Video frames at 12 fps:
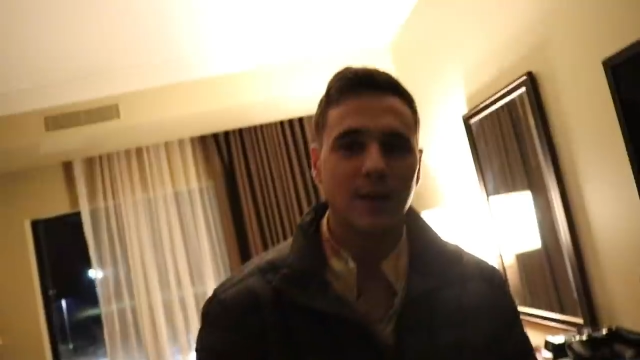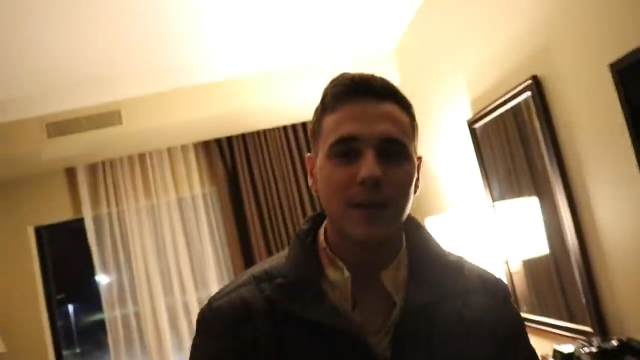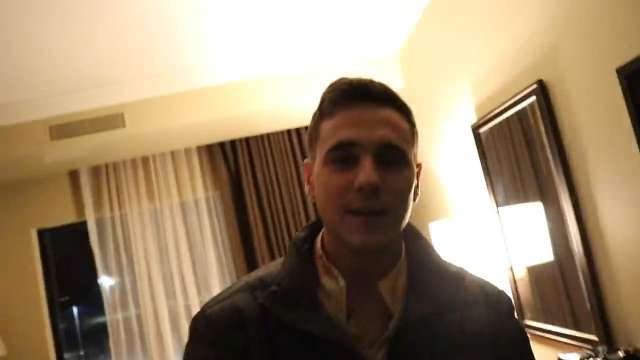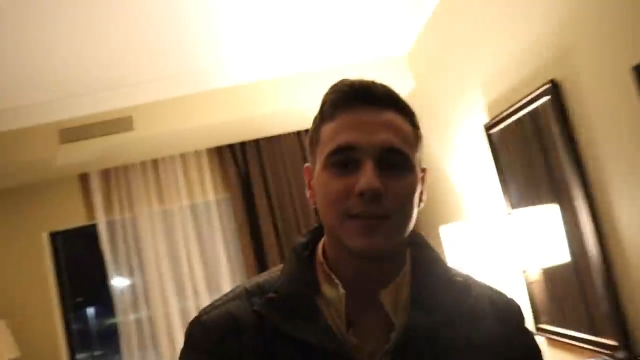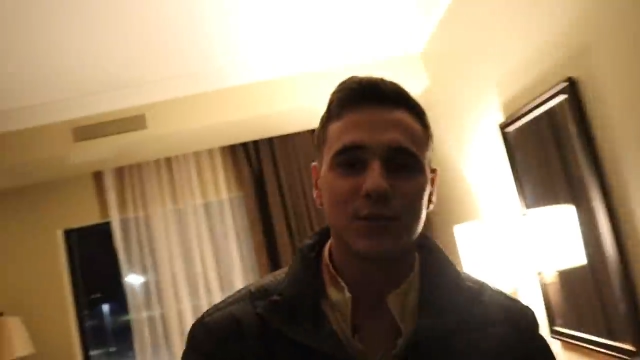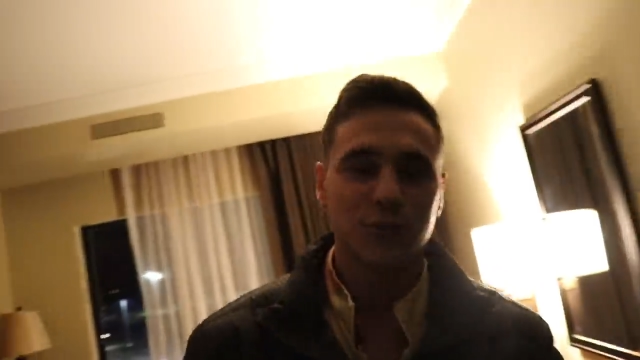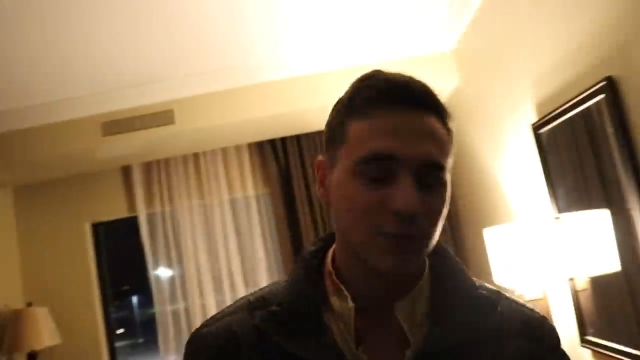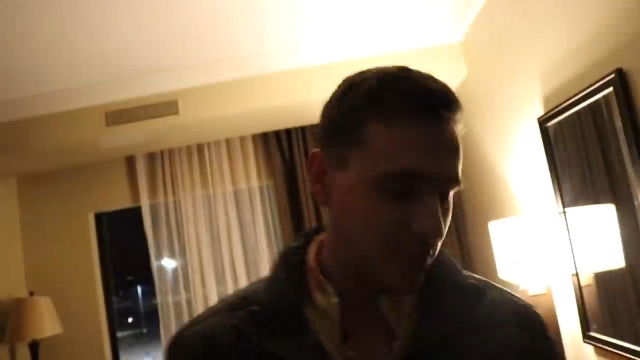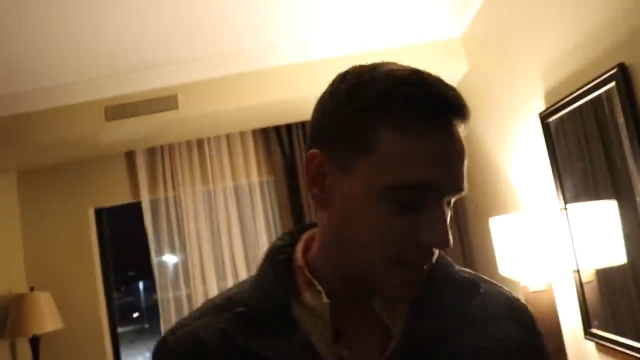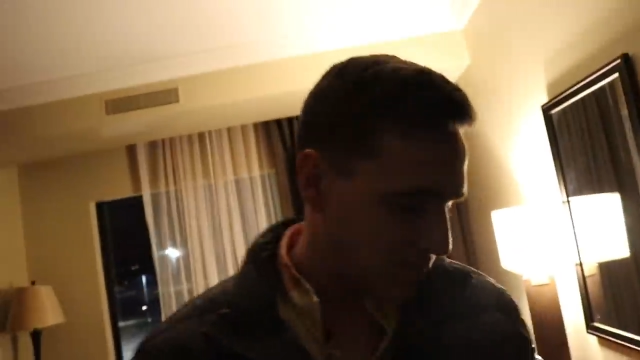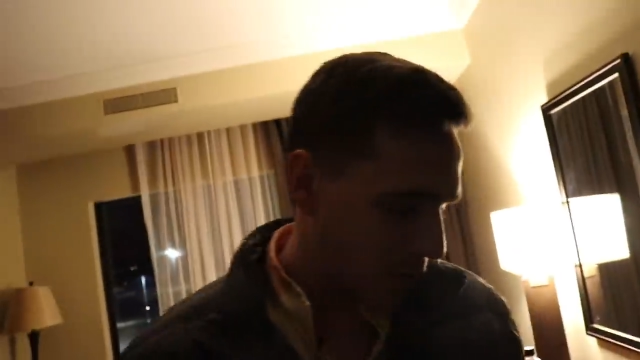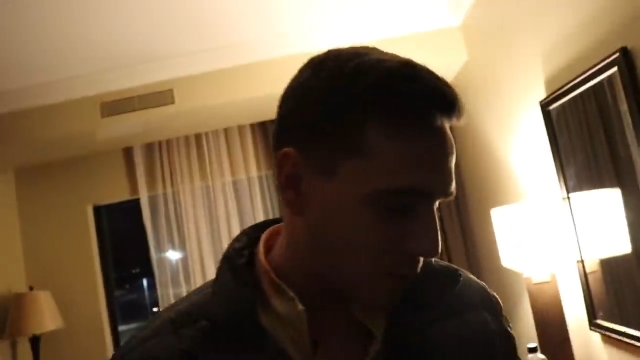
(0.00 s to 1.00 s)
Alright, so tip
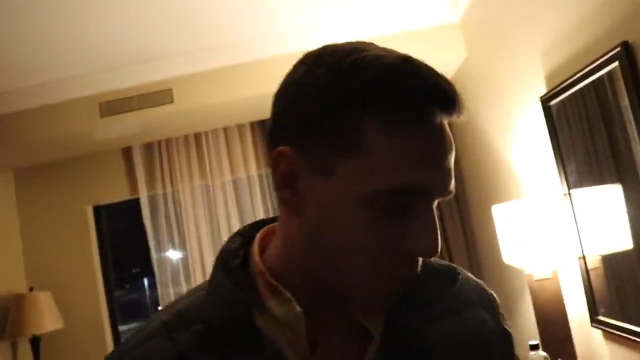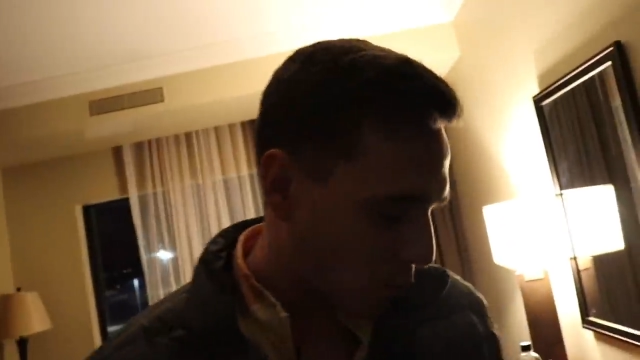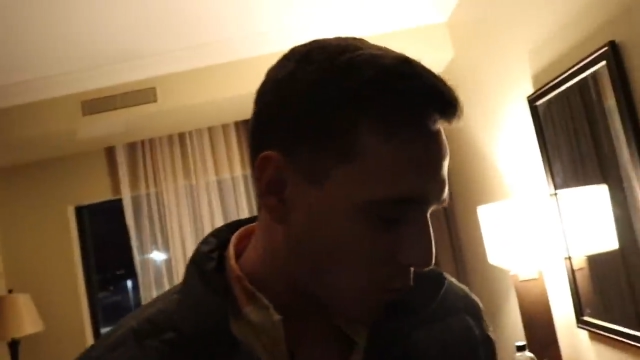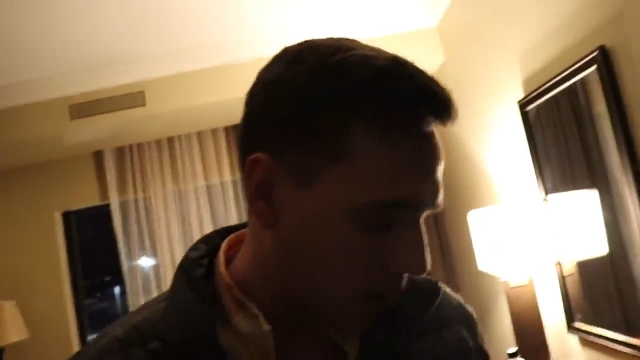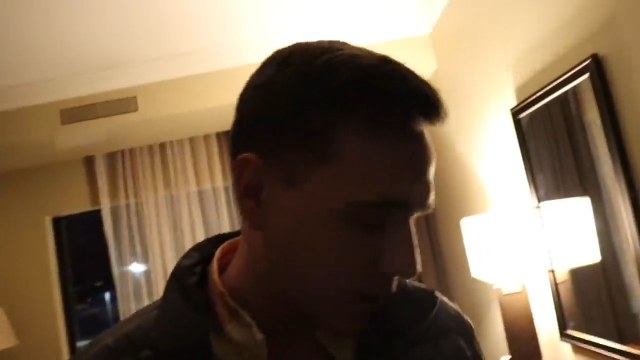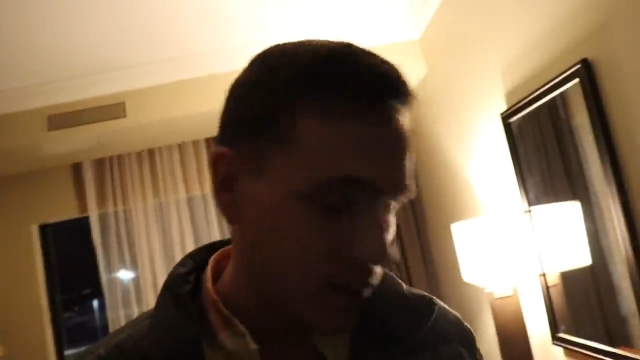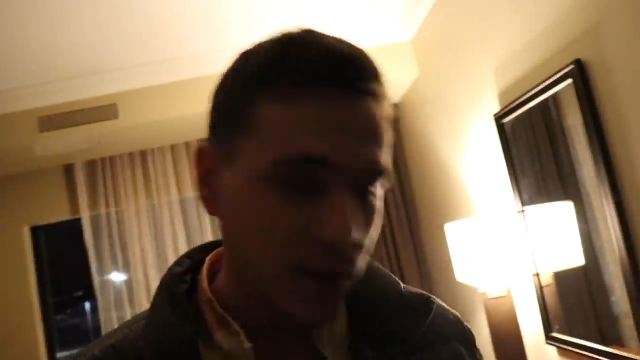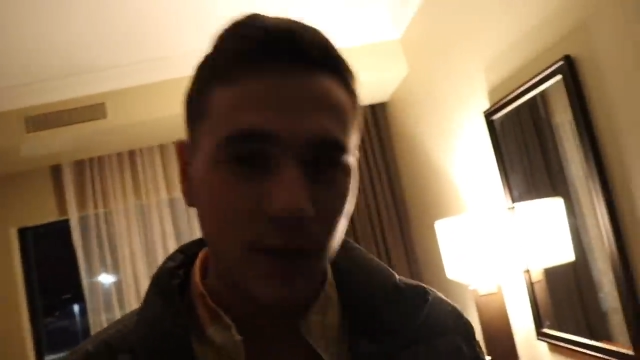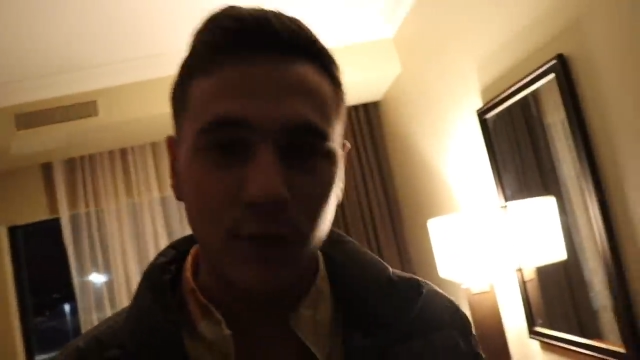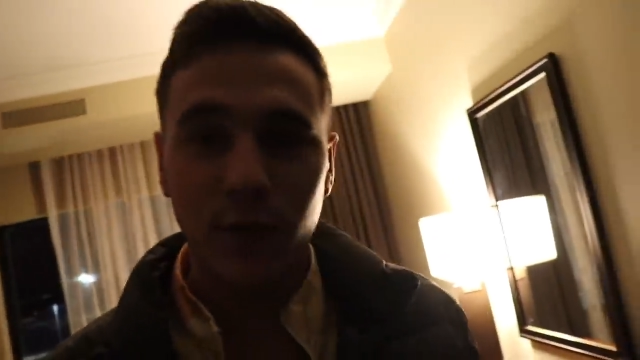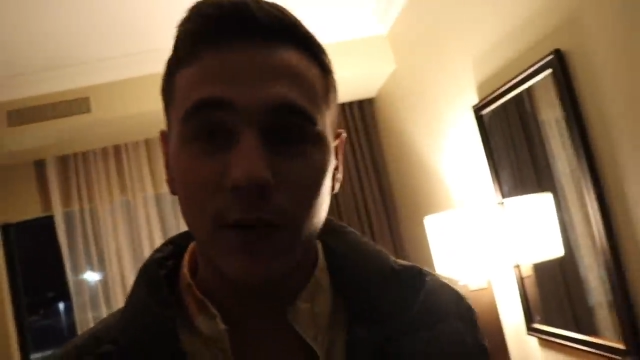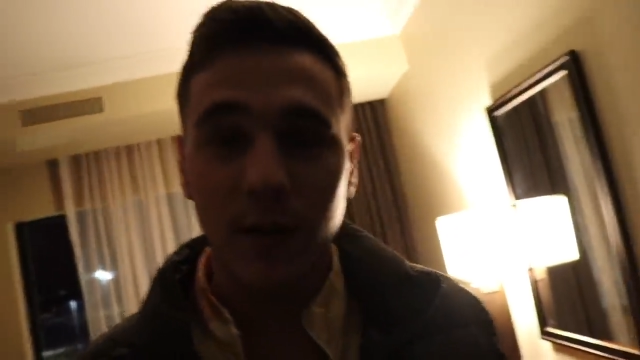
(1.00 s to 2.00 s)
number 1, if you're gonna